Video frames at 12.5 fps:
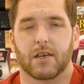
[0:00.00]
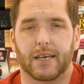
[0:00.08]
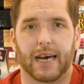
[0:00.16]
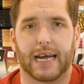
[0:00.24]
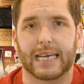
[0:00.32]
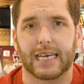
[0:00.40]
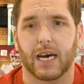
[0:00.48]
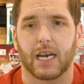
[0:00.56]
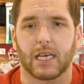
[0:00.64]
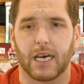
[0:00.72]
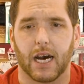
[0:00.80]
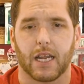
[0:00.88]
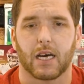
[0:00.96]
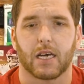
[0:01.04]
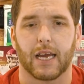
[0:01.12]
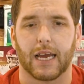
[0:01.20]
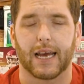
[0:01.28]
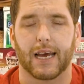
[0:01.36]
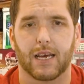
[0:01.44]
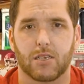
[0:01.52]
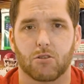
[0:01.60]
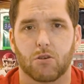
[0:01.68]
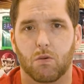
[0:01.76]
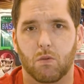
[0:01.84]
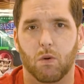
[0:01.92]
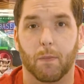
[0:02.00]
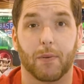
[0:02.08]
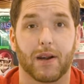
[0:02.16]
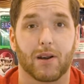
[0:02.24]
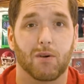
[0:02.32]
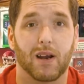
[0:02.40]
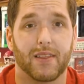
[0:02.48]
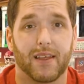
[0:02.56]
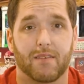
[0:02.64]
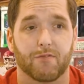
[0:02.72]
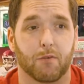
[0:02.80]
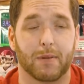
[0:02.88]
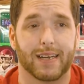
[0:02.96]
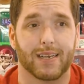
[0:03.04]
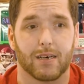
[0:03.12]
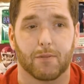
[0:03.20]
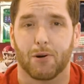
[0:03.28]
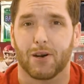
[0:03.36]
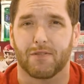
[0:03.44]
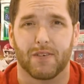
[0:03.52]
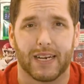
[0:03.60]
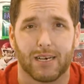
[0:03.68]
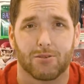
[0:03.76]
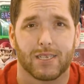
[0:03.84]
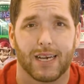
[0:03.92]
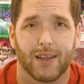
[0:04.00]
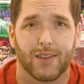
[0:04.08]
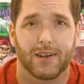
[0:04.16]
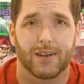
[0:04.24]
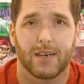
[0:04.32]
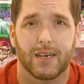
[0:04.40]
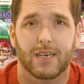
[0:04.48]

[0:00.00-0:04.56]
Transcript: Yada, yada, yada. And what better way than for me to put a video together